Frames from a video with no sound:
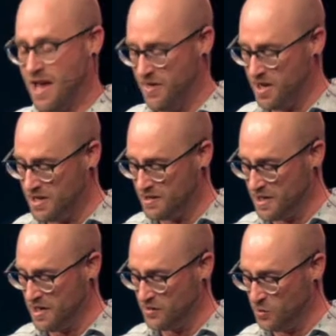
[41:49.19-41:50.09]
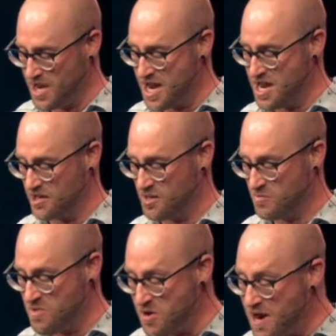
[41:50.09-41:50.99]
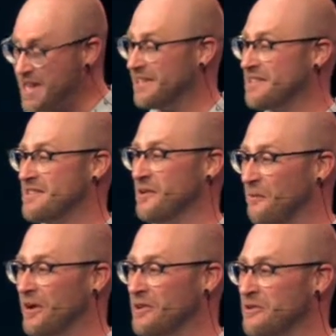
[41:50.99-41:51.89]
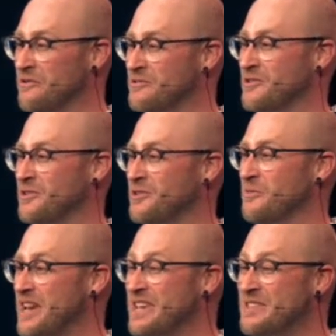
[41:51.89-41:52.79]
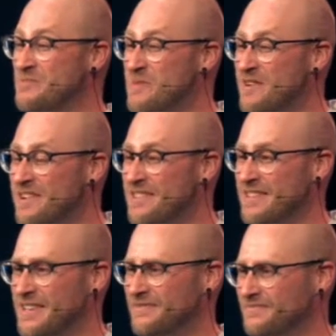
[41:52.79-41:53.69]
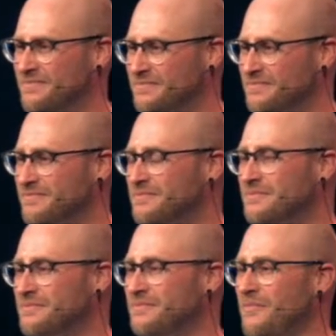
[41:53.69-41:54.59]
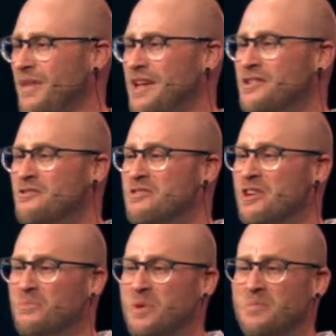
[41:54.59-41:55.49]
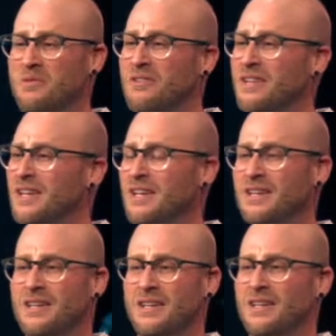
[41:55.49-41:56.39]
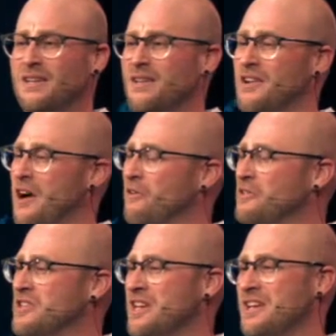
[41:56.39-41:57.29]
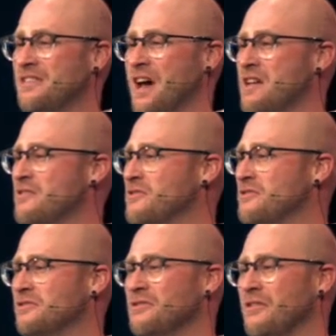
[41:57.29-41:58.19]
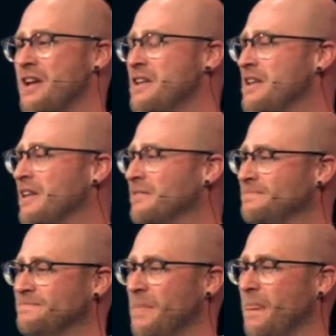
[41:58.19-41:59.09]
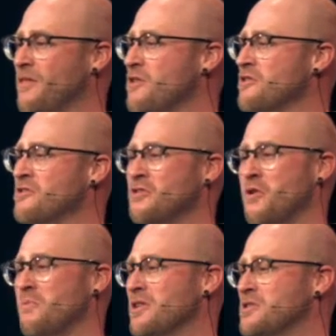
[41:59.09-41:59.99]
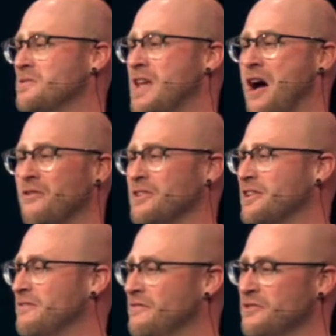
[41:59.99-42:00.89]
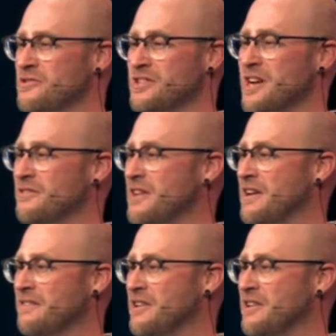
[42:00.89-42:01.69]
And then he says we can experience the one who is true. We can experience it. And you young people, college kids, high school who are in here, there is so much doubt and confusion out there.